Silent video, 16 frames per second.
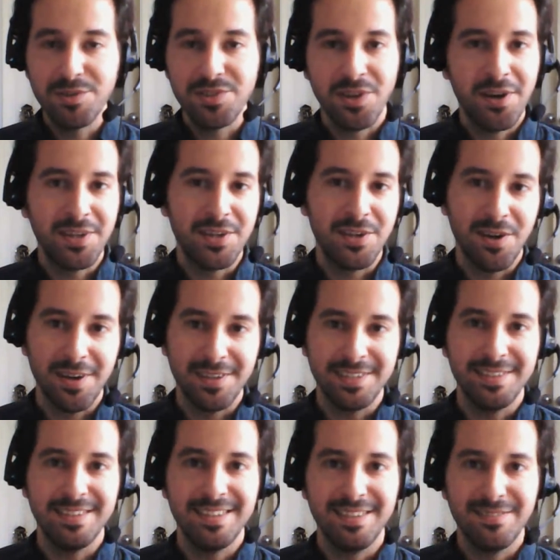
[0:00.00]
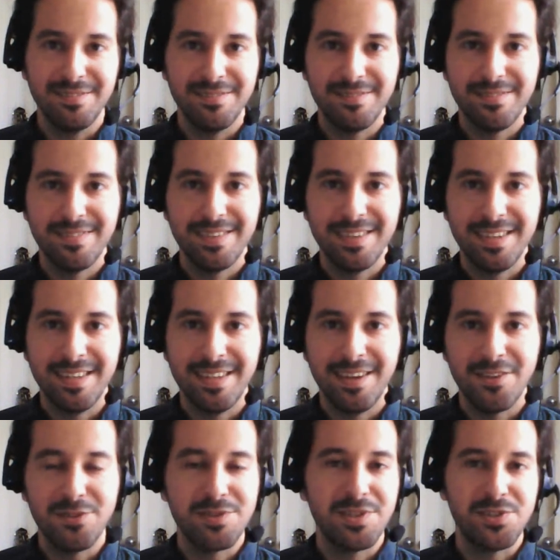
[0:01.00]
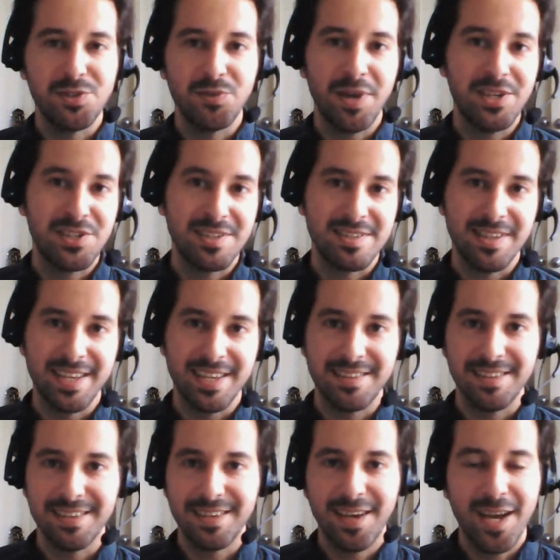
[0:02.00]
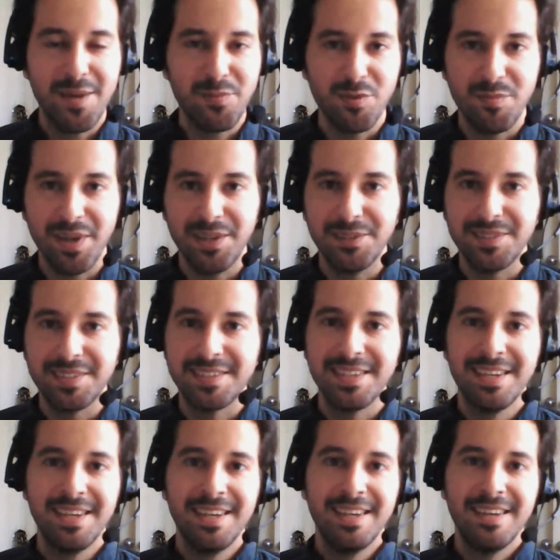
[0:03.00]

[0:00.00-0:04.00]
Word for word: goes on in other situations, like the Kuiper Belt.